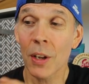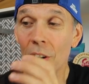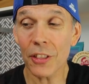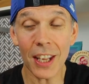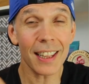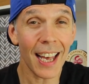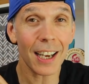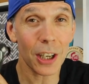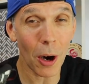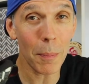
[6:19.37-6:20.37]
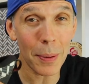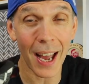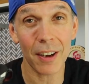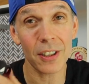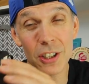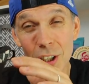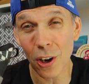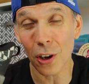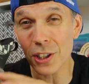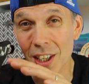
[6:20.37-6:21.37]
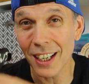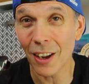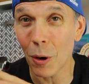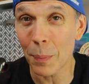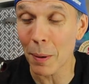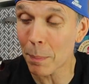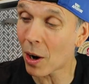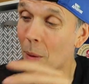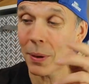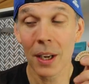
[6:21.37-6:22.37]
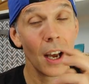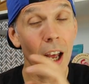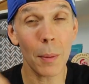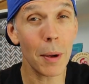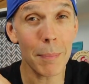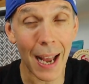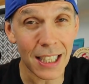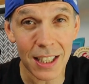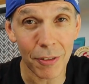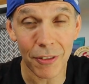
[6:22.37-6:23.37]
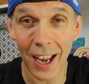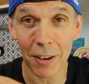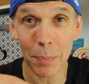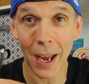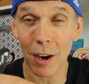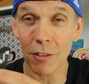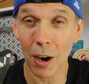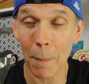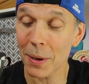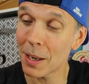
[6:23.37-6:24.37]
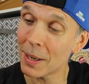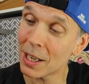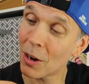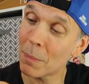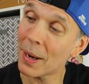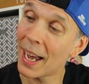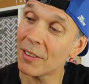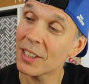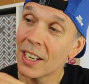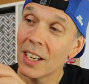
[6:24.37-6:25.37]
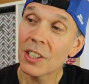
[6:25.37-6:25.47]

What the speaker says: I think that compound has lost a little bit of pop, and I'm a massive fan of Power Run PB compound.